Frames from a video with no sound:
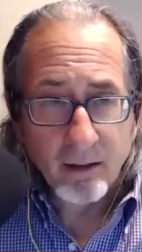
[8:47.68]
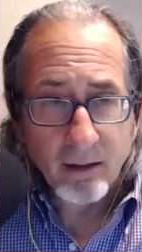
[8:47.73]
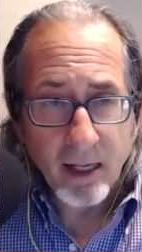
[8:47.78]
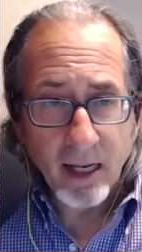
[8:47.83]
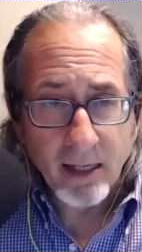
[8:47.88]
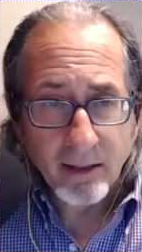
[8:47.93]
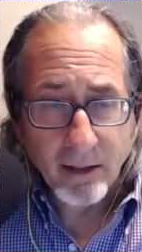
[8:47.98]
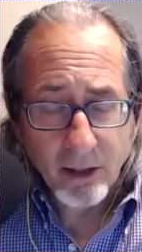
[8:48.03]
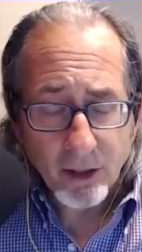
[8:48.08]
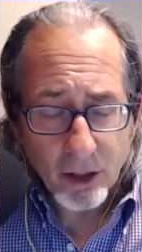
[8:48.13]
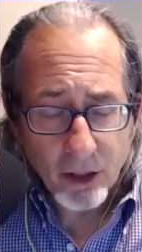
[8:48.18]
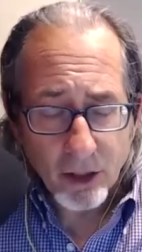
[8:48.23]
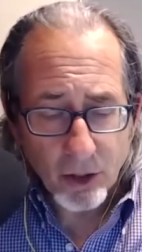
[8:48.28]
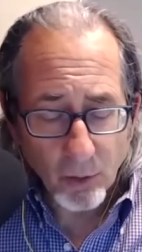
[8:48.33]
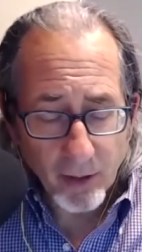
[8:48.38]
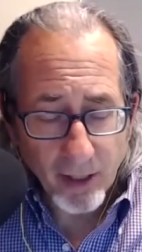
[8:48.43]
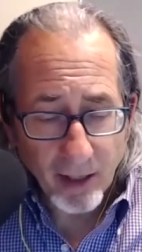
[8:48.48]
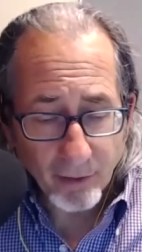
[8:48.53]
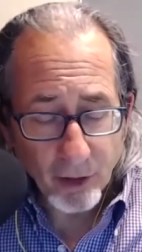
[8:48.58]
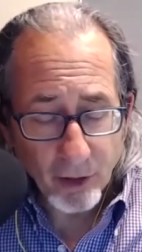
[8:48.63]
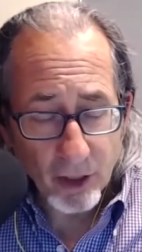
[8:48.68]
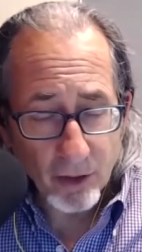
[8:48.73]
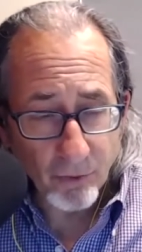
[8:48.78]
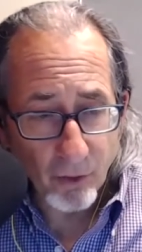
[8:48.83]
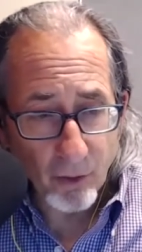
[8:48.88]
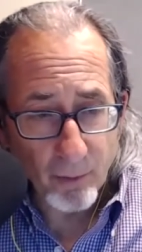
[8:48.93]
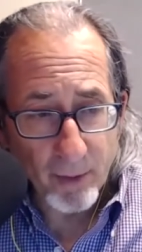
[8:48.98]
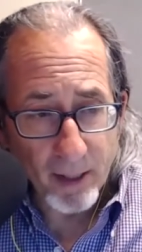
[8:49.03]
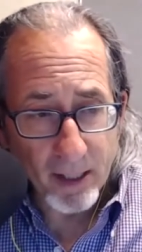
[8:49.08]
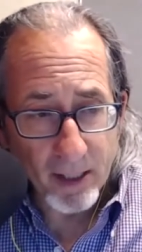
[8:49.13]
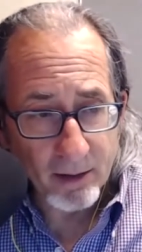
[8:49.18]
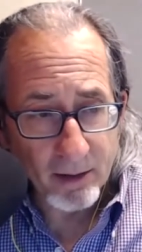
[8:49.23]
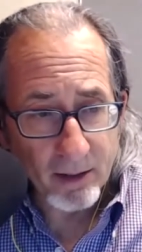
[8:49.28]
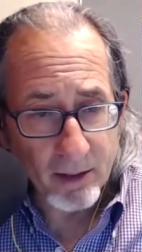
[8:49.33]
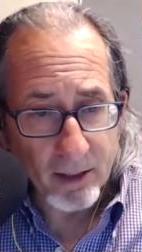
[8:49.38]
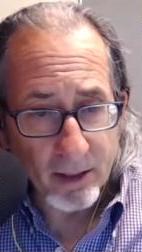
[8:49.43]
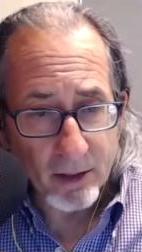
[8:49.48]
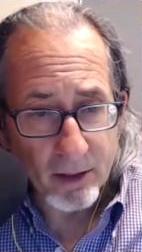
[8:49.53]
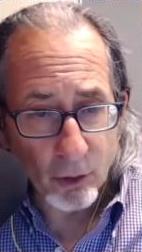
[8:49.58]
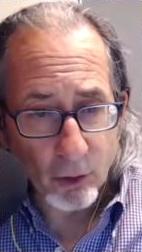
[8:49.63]
And let's sort out just for a minute
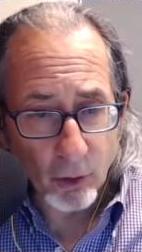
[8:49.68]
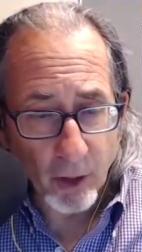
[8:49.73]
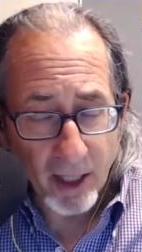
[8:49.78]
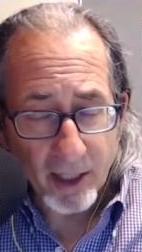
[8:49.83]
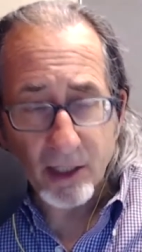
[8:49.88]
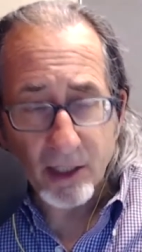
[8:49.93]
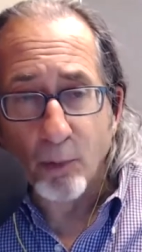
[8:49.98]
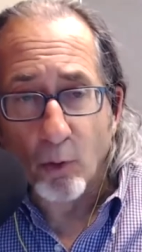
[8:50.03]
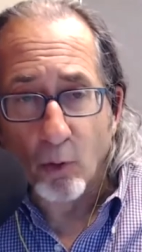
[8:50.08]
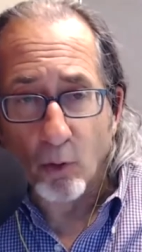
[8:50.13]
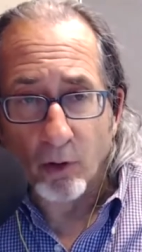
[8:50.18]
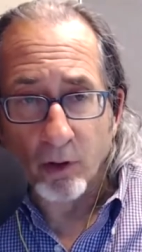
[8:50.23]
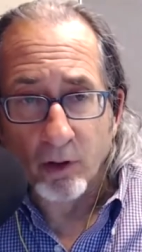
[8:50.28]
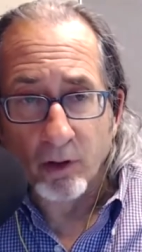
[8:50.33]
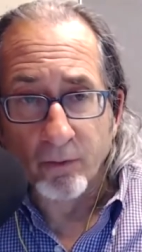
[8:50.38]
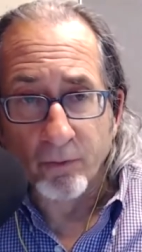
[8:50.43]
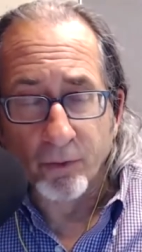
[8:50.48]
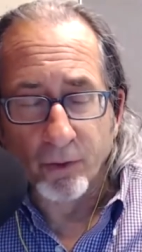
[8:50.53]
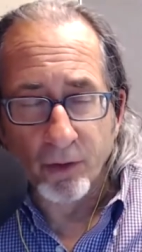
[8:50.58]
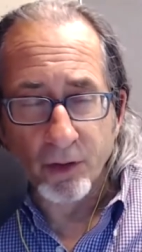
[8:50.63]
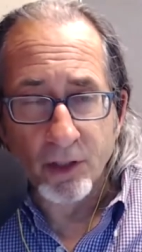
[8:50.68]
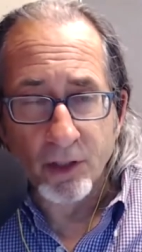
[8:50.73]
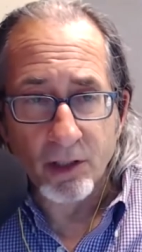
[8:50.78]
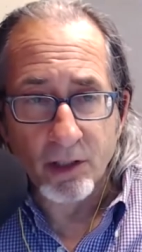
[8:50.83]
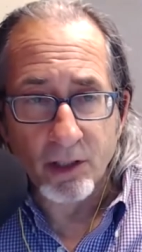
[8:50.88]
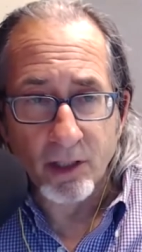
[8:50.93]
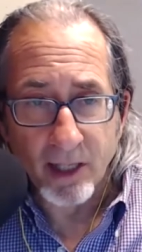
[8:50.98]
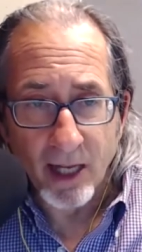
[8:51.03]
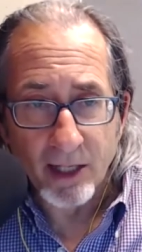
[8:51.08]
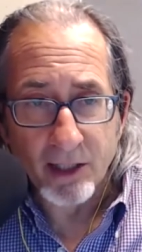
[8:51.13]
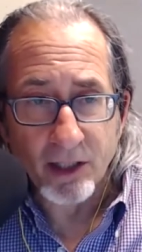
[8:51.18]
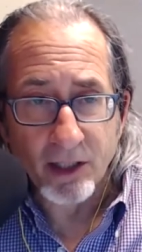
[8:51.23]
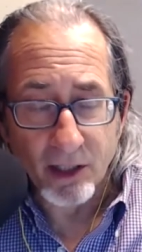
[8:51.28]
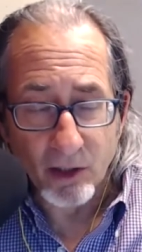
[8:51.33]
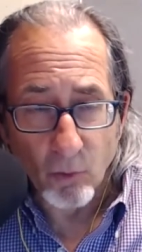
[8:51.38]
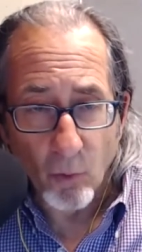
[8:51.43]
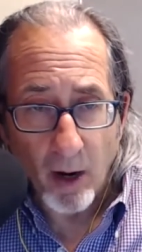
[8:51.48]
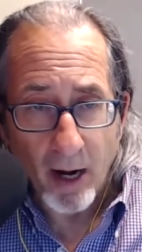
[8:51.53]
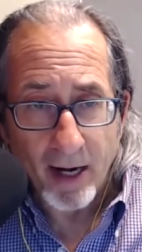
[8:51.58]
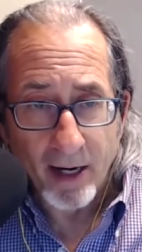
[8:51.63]
the transport versus the
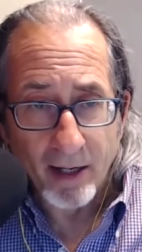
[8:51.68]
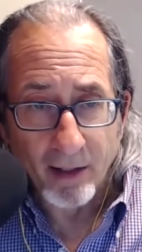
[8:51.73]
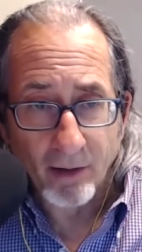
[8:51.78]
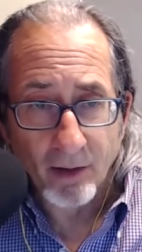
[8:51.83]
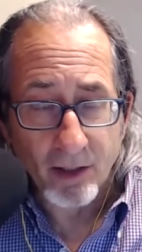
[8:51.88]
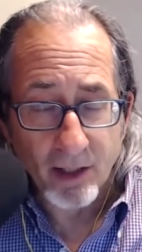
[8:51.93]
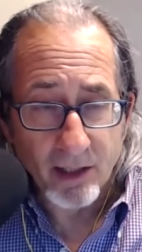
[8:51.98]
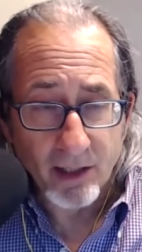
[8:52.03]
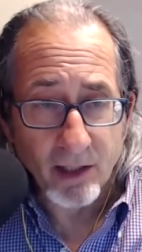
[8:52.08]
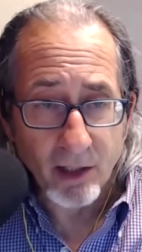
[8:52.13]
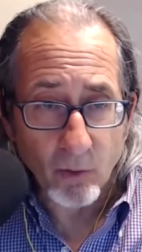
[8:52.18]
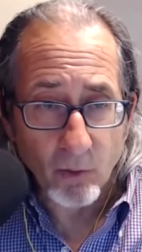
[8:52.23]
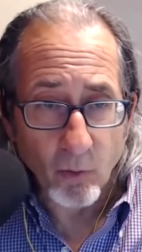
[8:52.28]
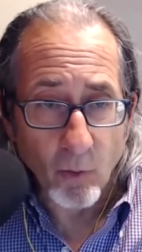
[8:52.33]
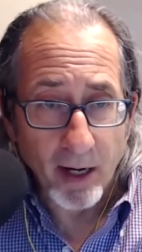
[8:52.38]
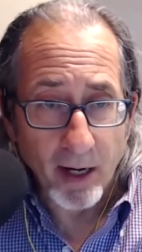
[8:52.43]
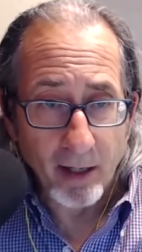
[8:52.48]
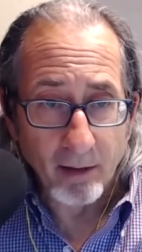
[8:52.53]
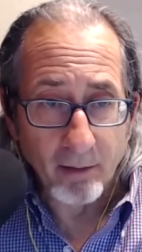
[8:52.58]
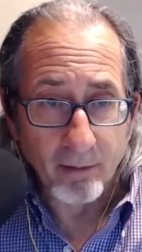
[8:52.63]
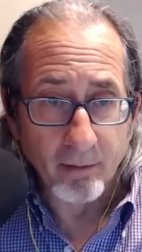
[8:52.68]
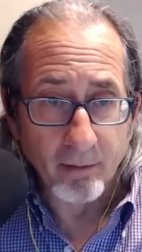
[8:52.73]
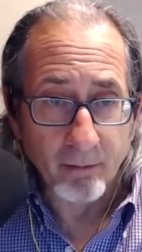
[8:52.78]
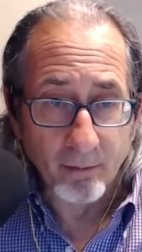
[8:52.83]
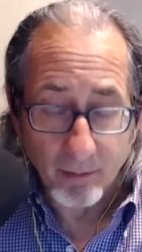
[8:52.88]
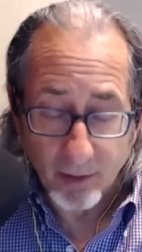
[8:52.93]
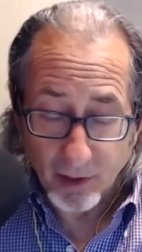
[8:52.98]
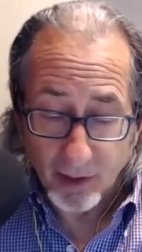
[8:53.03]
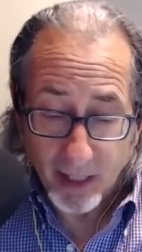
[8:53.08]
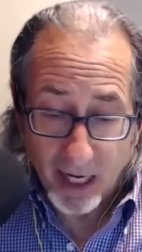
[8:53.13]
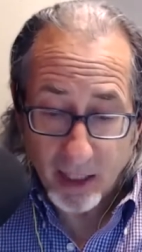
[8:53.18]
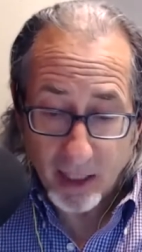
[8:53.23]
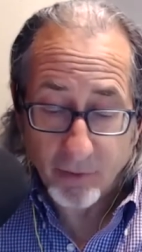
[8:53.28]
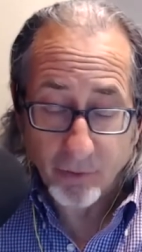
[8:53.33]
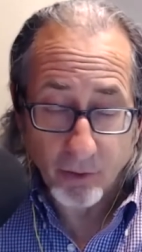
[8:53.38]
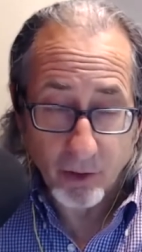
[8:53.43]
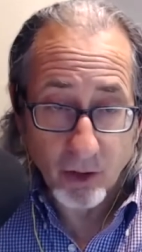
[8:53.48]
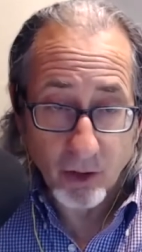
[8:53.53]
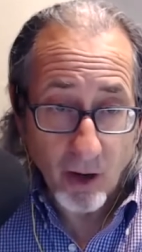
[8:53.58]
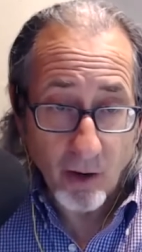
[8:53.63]
SD-WAN, because SD-WAN stands
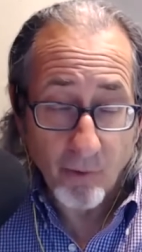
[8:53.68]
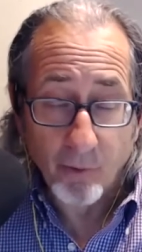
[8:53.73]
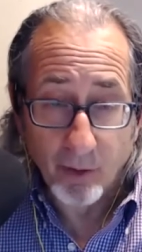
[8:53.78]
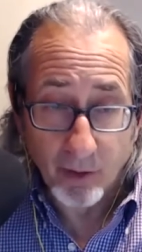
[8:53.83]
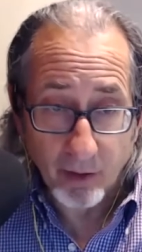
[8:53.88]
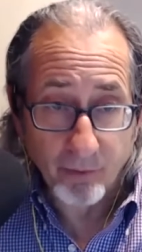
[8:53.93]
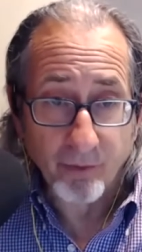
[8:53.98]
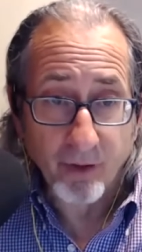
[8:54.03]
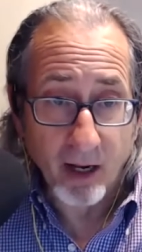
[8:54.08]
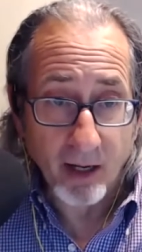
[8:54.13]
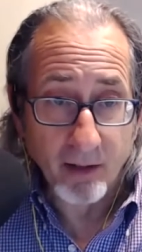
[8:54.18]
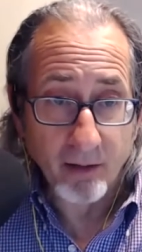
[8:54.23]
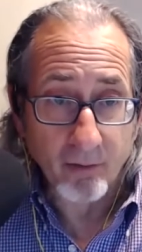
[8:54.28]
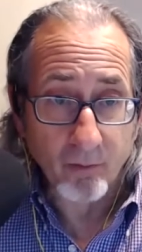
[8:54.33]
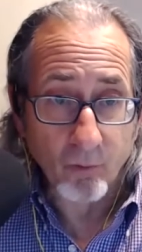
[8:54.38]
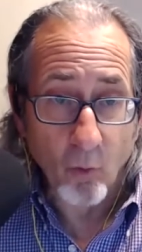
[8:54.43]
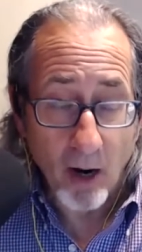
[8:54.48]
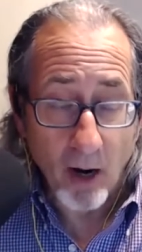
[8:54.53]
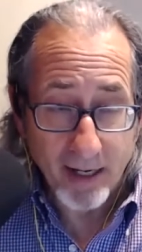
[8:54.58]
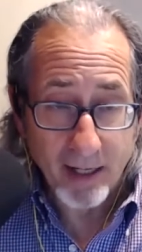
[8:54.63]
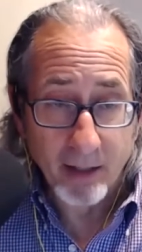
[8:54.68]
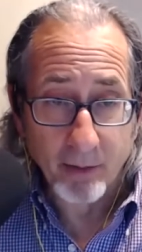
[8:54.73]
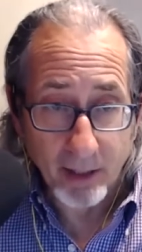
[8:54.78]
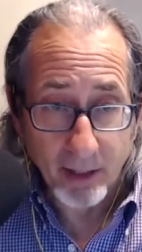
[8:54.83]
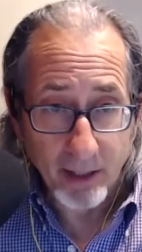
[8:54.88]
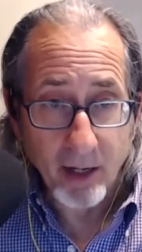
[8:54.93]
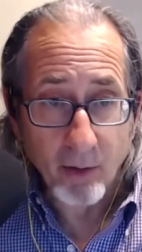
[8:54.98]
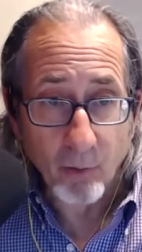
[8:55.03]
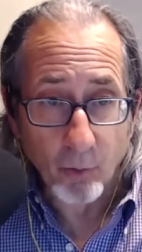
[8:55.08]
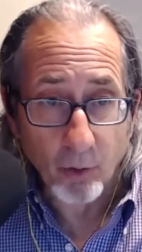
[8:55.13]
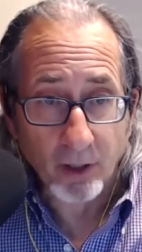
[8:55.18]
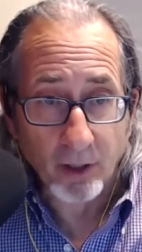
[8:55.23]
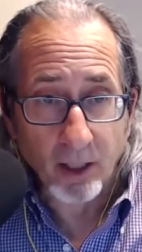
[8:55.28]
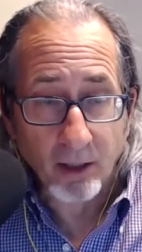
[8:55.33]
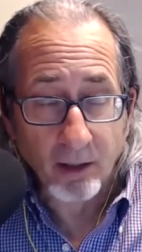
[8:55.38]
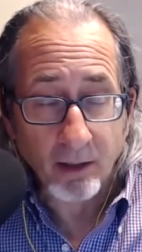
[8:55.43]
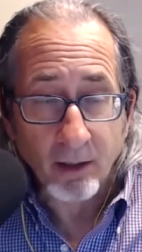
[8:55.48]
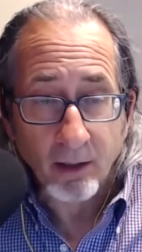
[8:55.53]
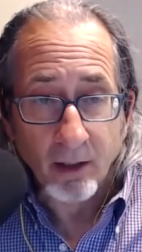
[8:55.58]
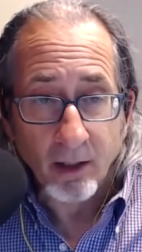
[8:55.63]
for software-defined wide area networking,